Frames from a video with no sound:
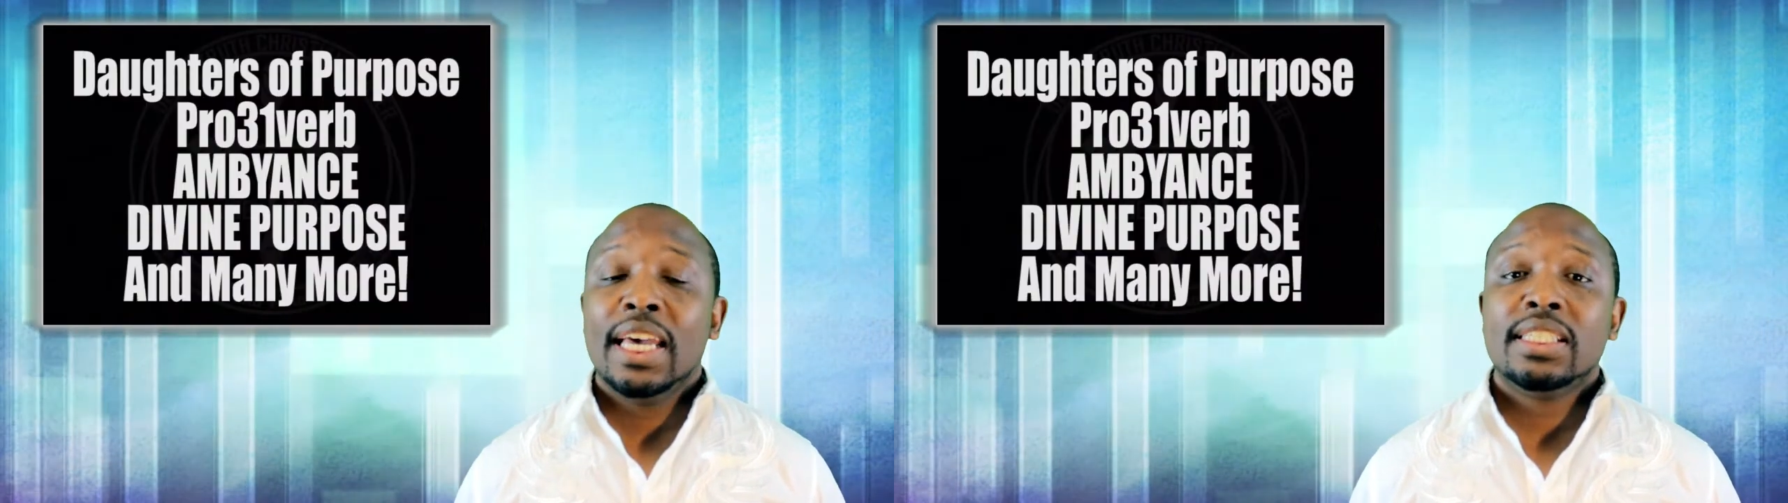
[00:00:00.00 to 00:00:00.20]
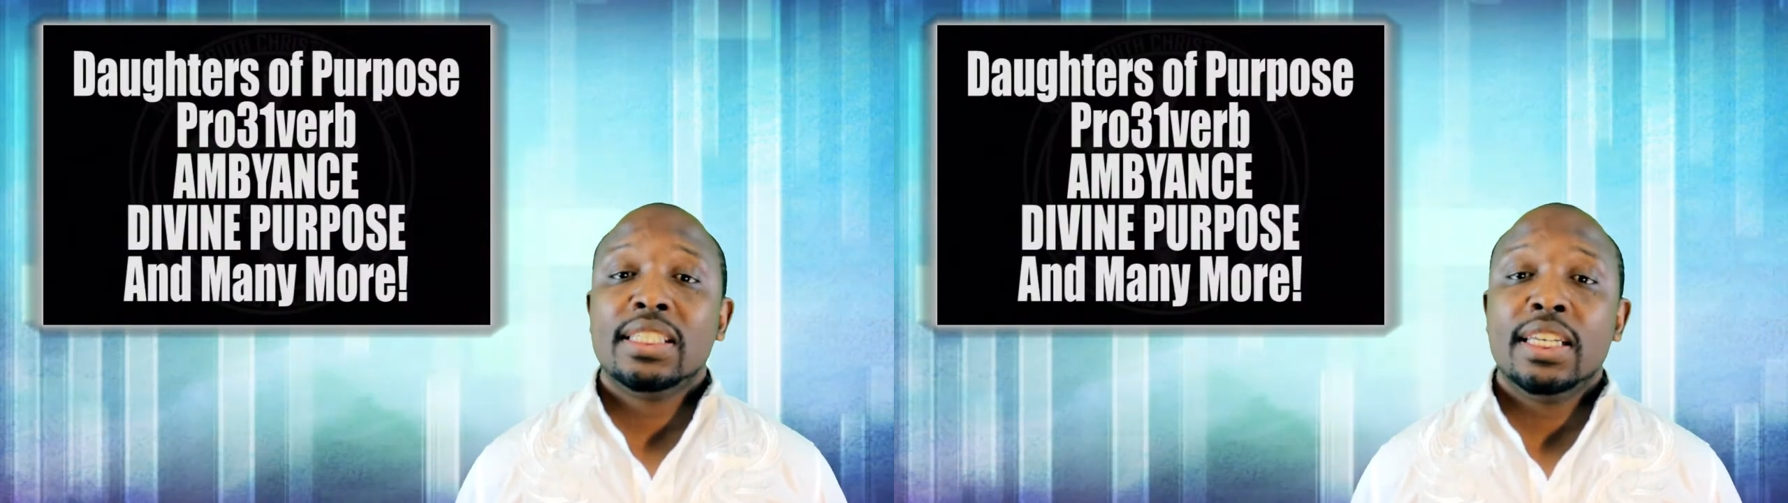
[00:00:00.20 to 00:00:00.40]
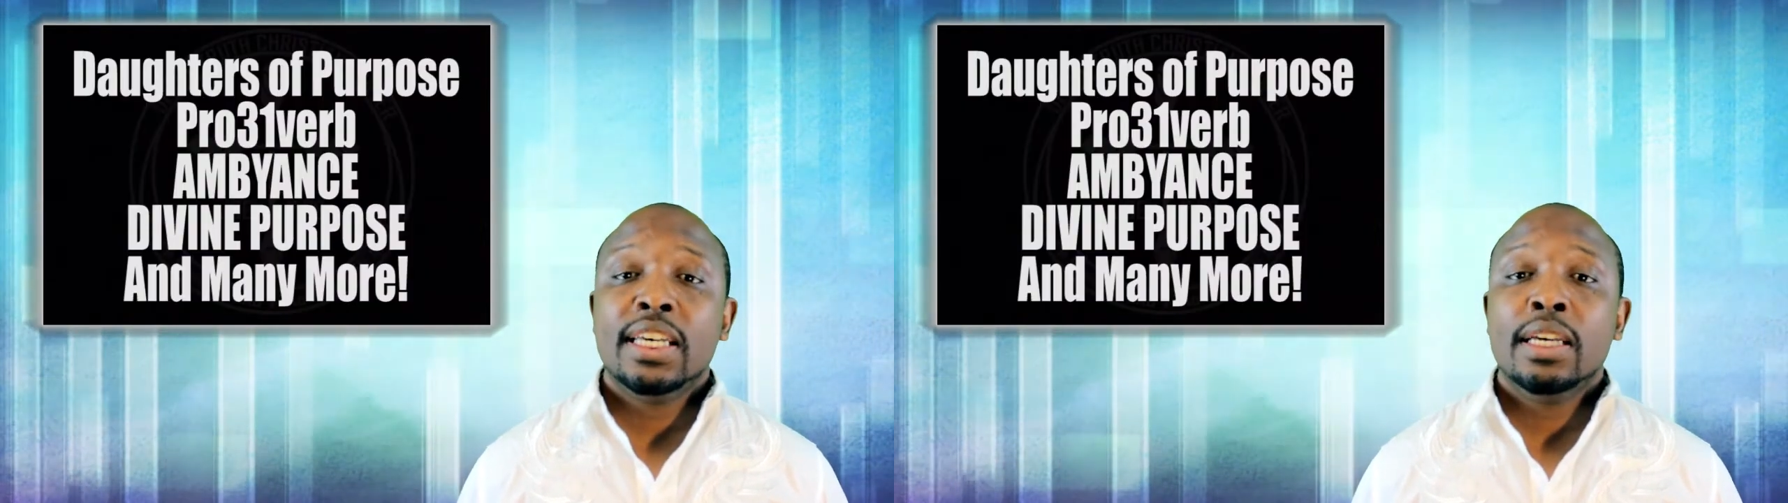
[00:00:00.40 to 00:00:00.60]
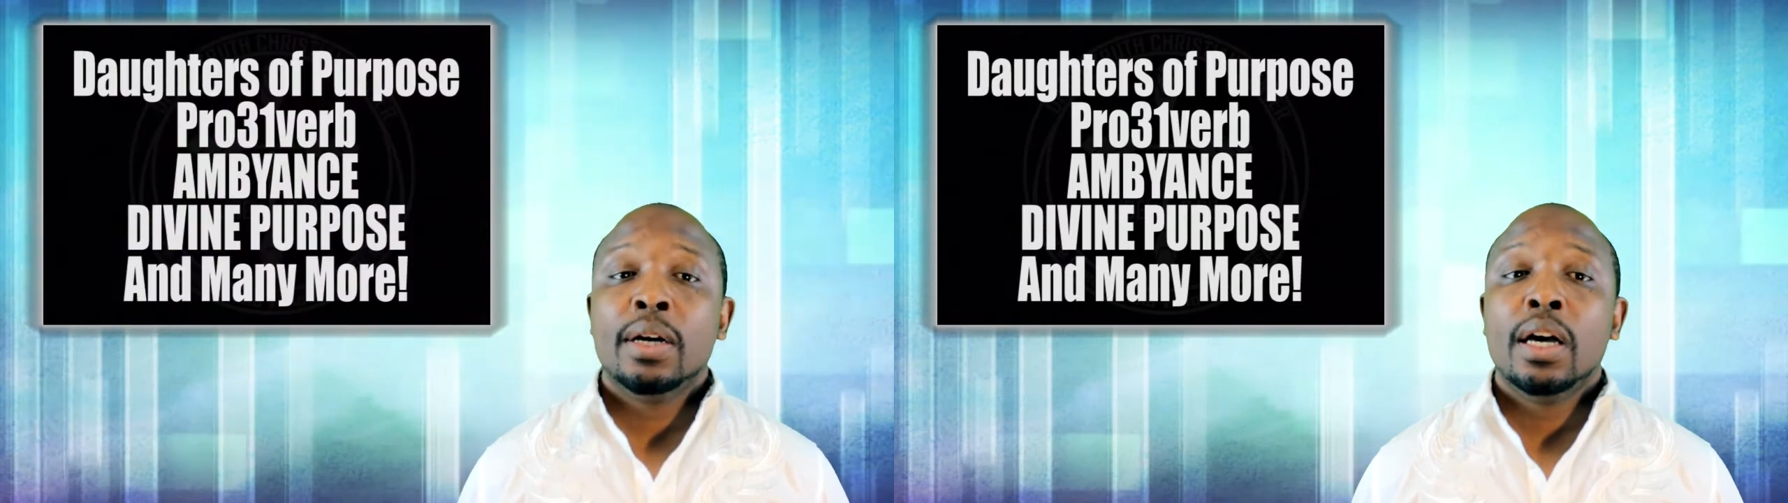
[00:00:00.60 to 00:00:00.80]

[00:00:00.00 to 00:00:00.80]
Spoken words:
Dance Team,